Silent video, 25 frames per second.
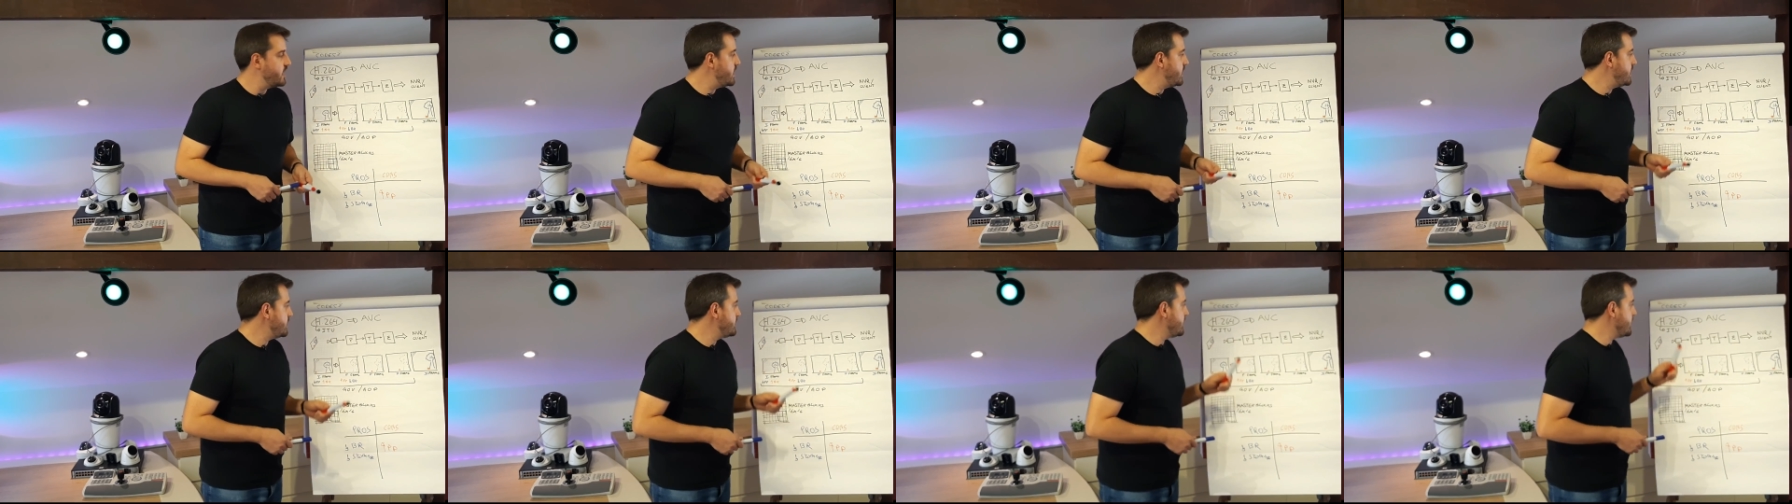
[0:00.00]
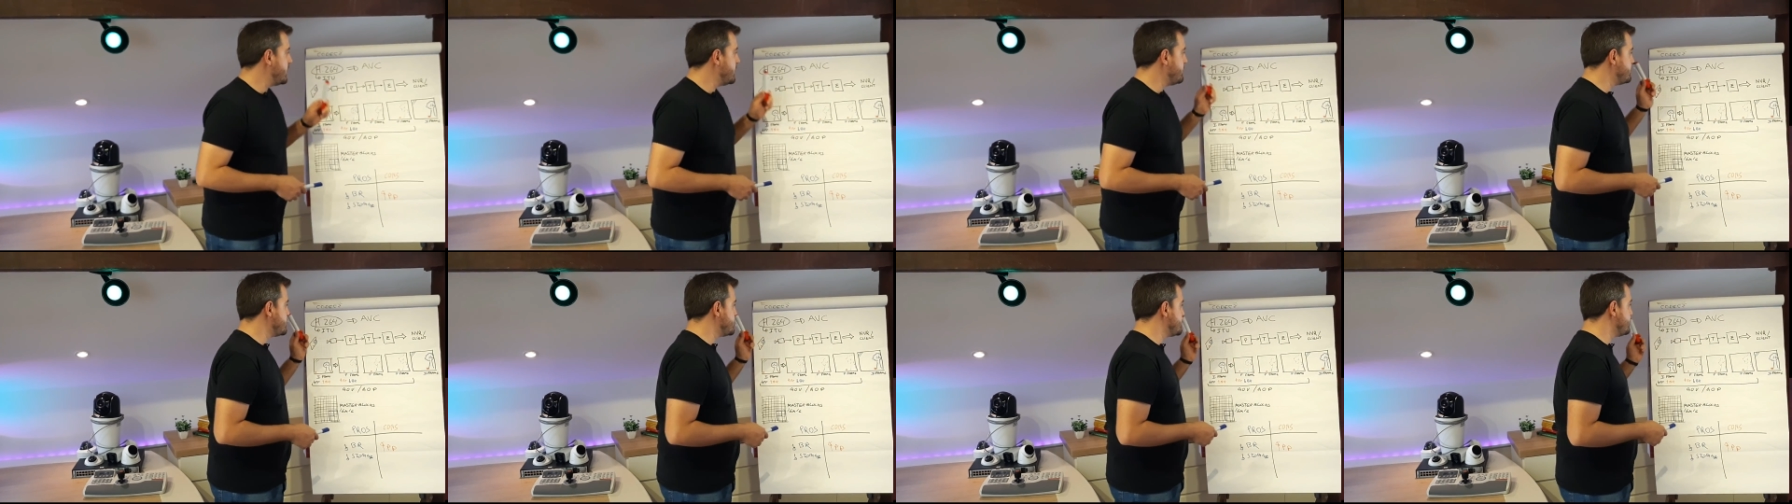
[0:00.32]
In the
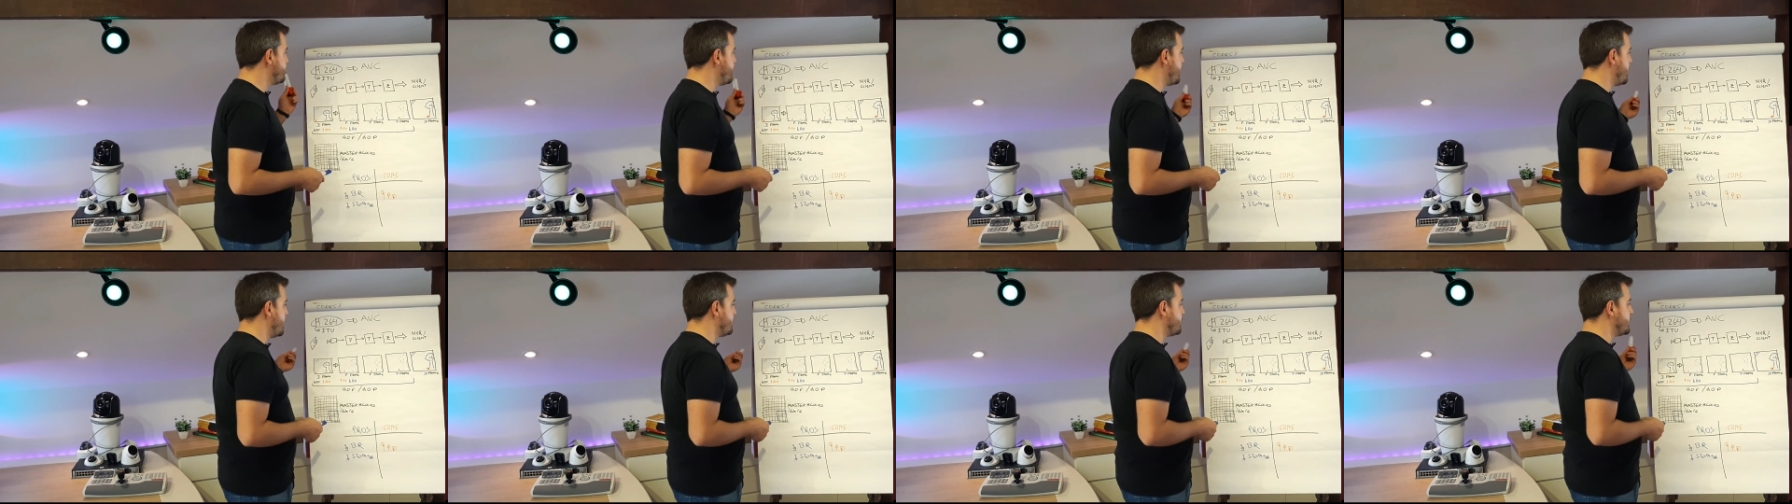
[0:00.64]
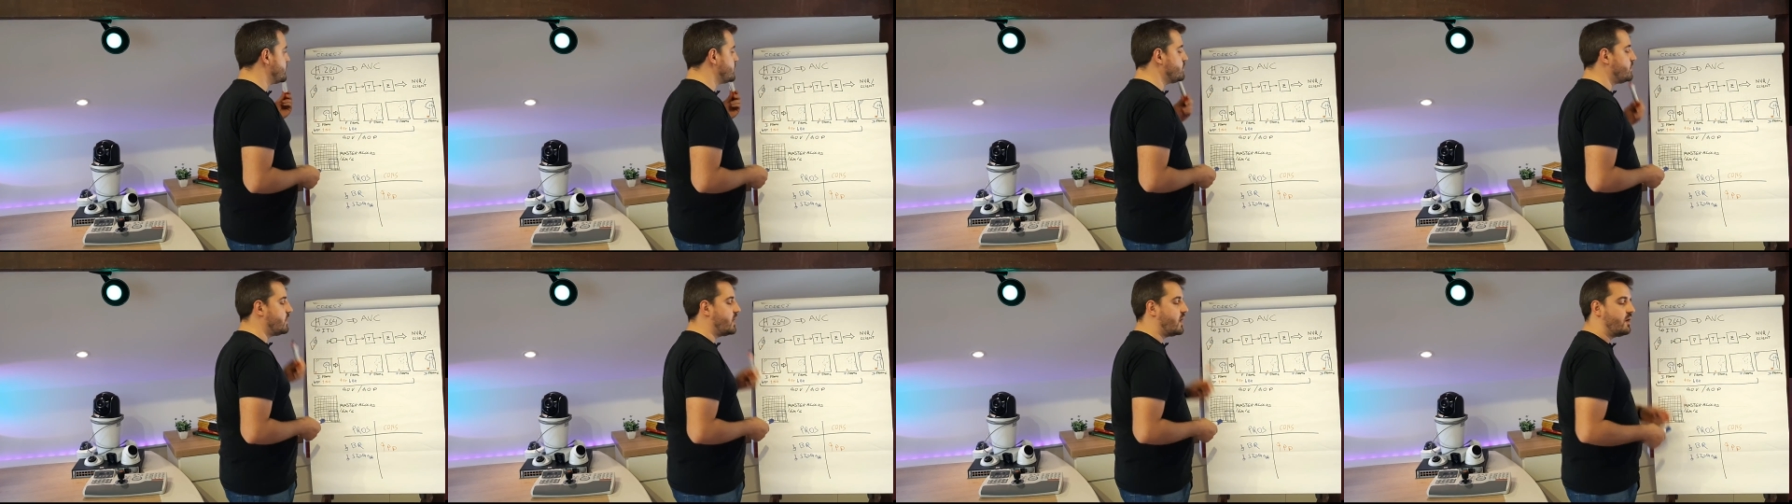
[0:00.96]
AMG pack
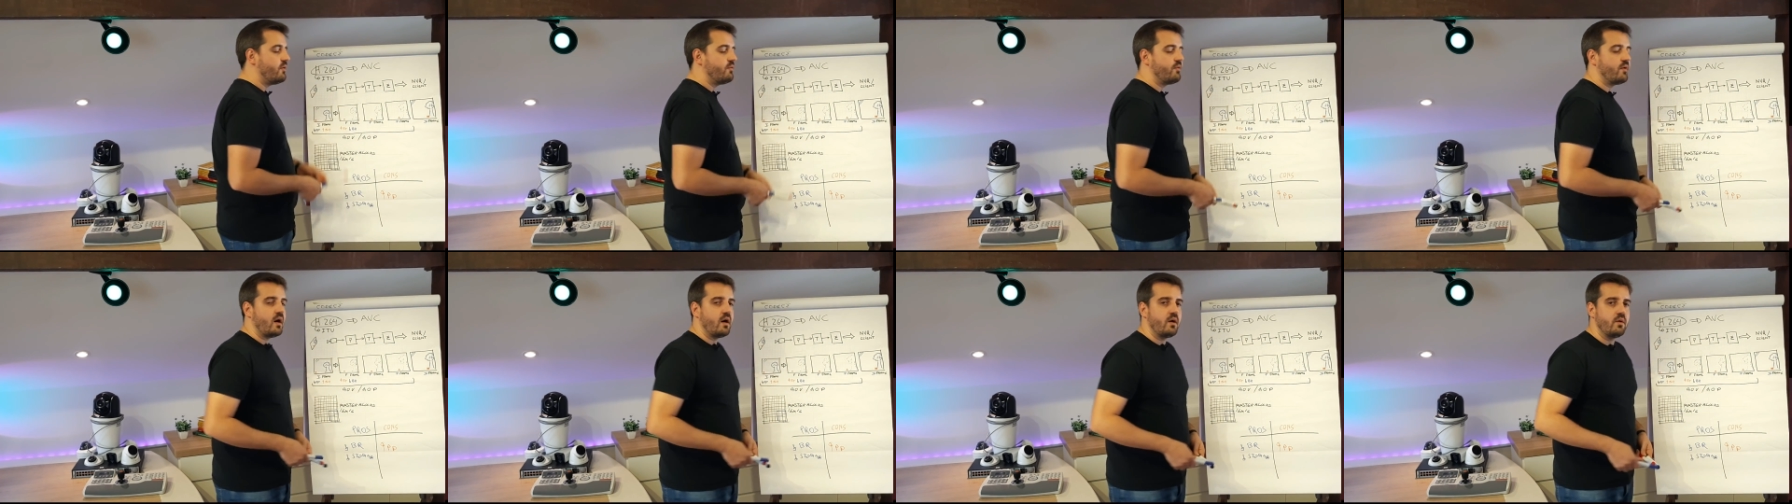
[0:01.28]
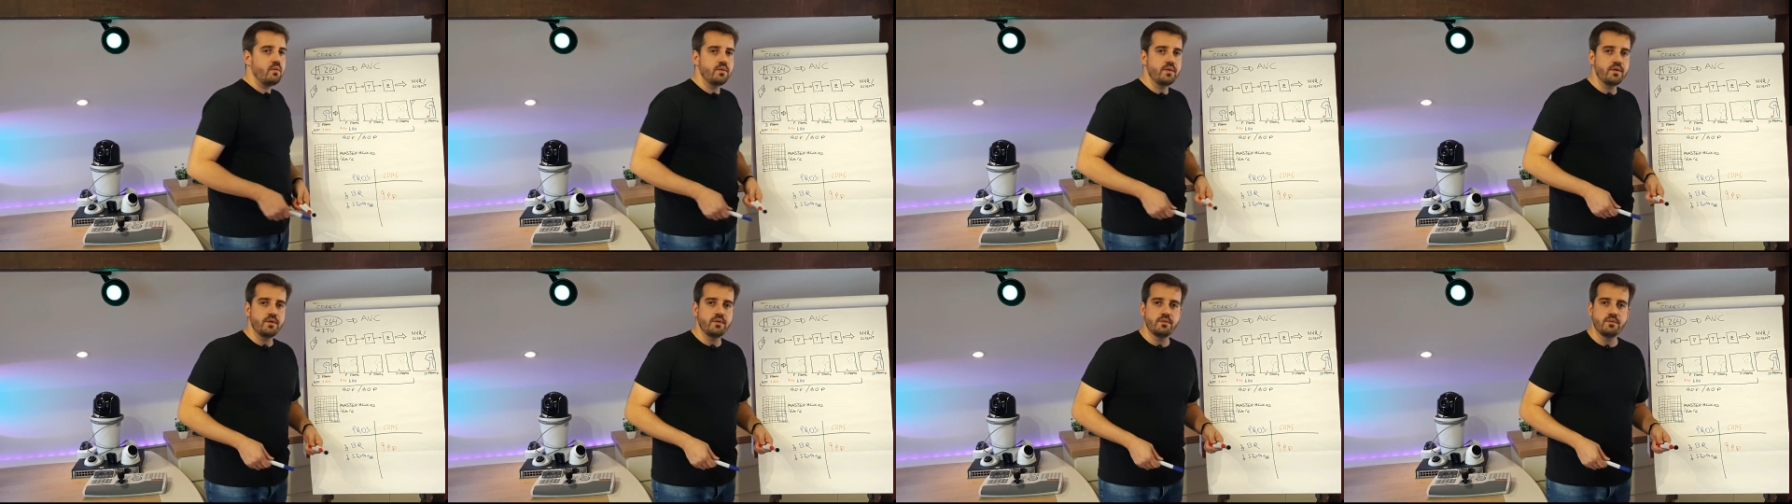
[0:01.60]
we don't have
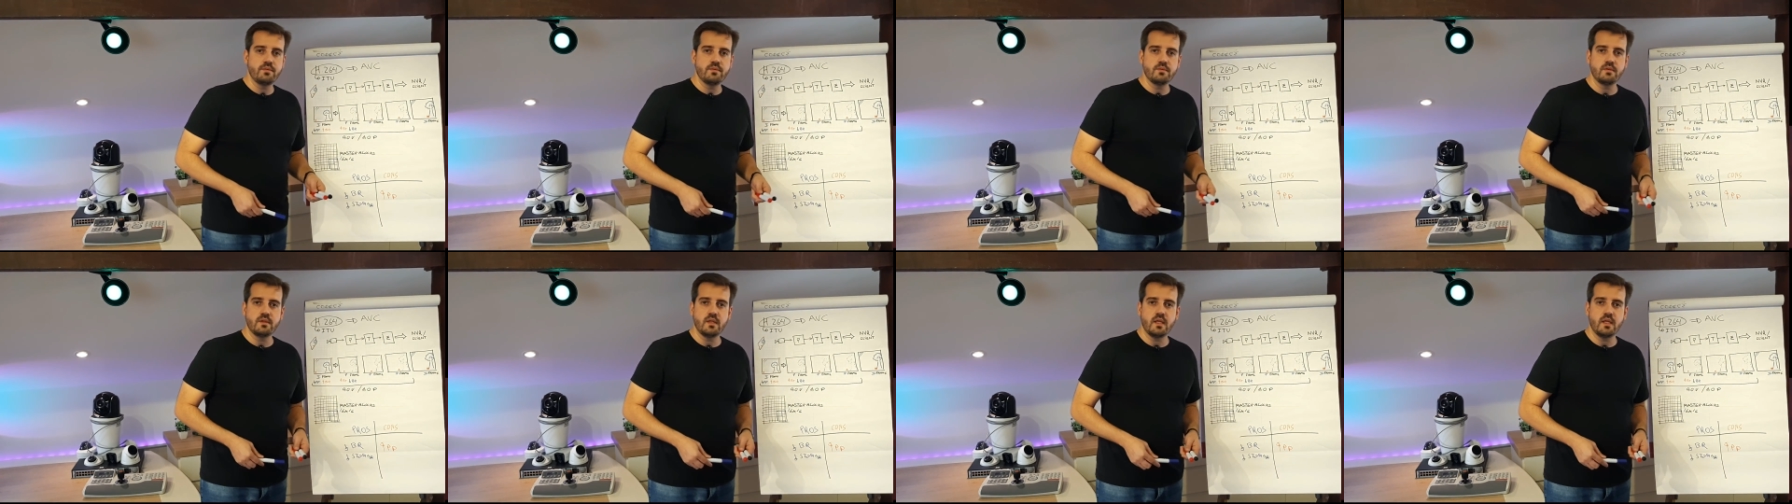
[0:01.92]
audio